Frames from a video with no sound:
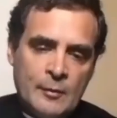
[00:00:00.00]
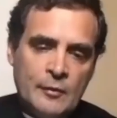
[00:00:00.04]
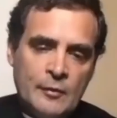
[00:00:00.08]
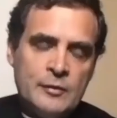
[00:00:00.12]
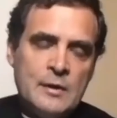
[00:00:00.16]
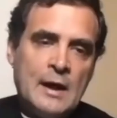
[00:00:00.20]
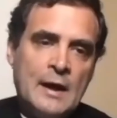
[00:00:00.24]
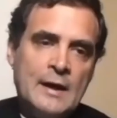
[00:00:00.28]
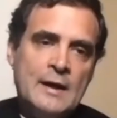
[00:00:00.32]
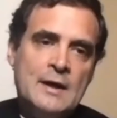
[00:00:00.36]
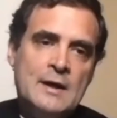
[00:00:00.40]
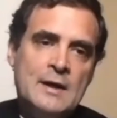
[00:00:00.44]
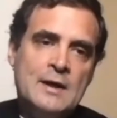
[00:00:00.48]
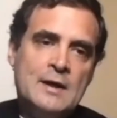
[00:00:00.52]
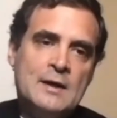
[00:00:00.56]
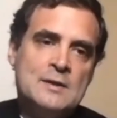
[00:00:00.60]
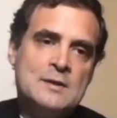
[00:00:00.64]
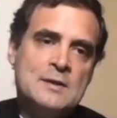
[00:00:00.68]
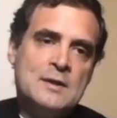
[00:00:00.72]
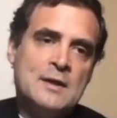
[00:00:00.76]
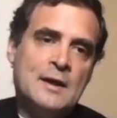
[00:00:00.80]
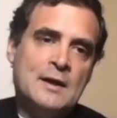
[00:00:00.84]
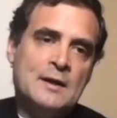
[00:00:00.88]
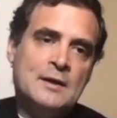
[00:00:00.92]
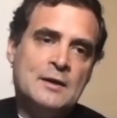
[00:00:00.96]
of the
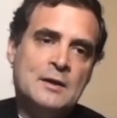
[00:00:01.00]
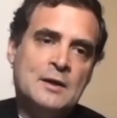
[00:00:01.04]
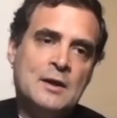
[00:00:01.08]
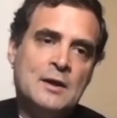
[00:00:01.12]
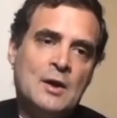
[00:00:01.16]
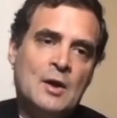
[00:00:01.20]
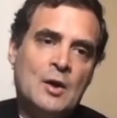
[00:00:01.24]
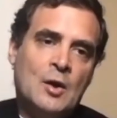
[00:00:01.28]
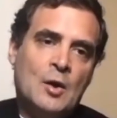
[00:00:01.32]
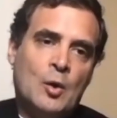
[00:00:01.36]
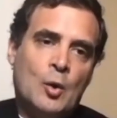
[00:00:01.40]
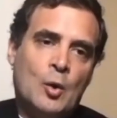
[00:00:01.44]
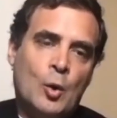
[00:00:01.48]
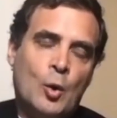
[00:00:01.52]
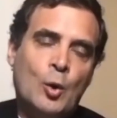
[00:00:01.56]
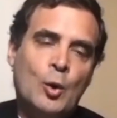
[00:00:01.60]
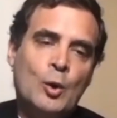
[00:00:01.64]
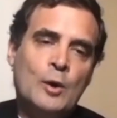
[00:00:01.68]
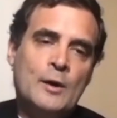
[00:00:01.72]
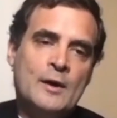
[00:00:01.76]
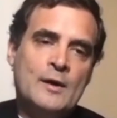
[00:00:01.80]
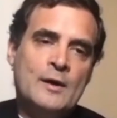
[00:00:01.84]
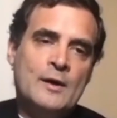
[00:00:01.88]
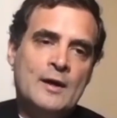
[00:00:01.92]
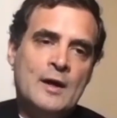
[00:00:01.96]
ideas that
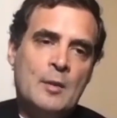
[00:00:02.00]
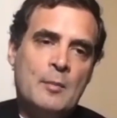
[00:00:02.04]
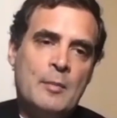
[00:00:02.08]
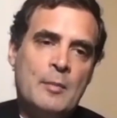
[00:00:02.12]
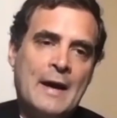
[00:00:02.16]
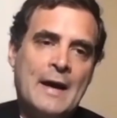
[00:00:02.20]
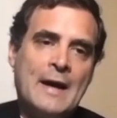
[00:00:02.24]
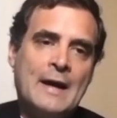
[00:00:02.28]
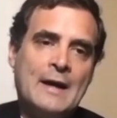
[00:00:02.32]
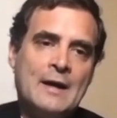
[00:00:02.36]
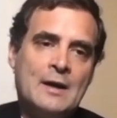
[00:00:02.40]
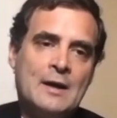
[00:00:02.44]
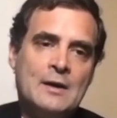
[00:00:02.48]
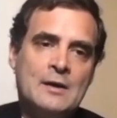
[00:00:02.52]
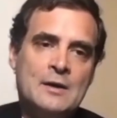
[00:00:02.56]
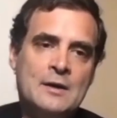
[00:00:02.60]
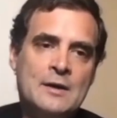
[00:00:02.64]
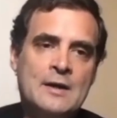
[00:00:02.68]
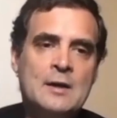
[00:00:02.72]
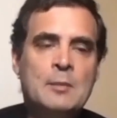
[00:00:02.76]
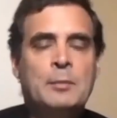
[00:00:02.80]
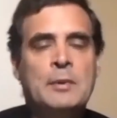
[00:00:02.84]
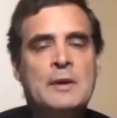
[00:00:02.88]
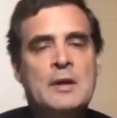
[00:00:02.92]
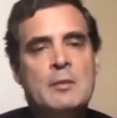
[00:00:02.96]
hold India back are
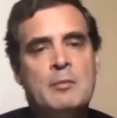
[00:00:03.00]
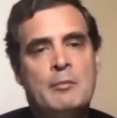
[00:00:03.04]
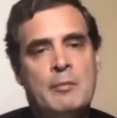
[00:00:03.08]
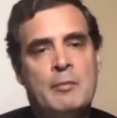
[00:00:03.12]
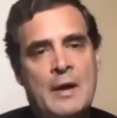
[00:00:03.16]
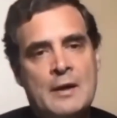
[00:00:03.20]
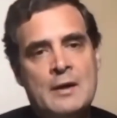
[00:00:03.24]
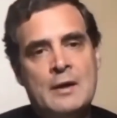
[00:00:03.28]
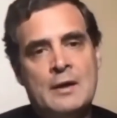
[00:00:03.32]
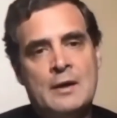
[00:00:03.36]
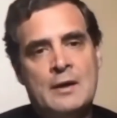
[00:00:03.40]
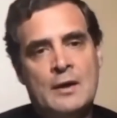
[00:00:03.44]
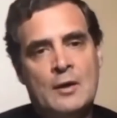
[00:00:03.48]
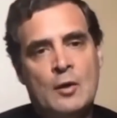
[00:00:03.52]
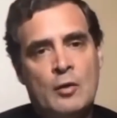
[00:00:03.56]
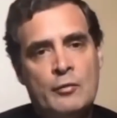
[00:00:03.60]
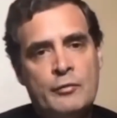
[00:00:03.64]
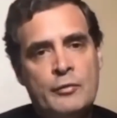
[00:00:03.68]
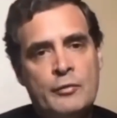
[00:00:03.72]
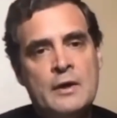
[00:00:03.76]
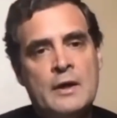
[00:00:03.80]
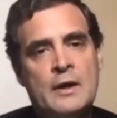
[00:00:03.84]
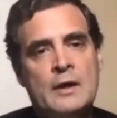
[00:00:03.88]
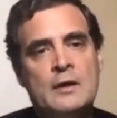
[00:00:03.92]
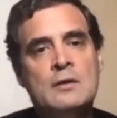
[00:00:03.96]
deeply embedded and
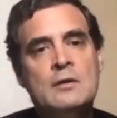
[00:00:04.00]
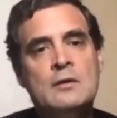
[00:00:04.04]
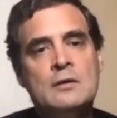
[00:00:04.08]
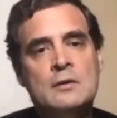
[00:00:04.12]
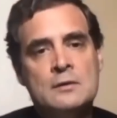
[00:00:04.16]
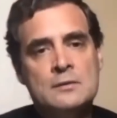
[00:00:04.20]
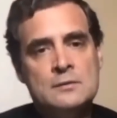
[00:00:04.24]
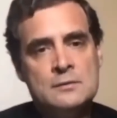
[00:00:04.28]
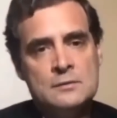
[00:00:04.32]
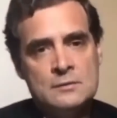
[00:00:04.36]
often hidden.